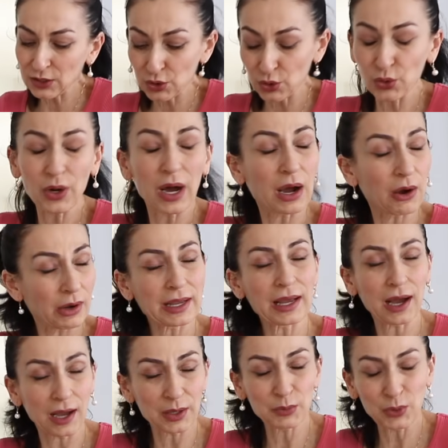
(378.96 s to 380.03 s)
you how
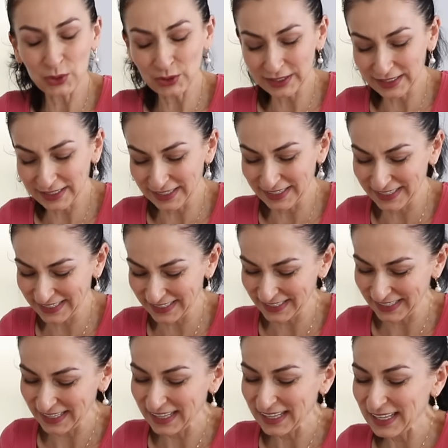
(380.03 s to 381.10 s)
I eyeball it.
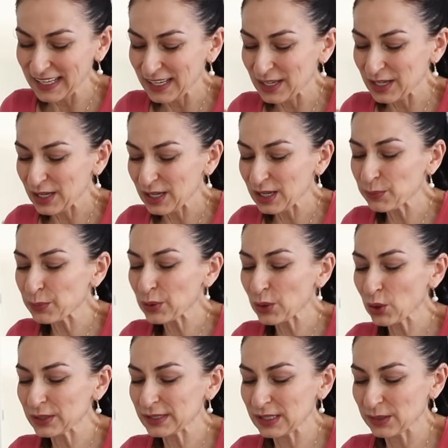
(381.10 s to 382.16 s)

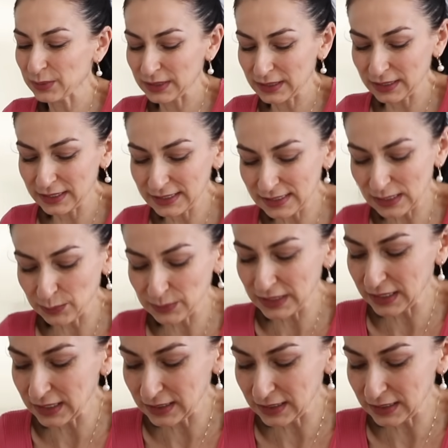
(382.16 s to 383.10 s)
Approximately something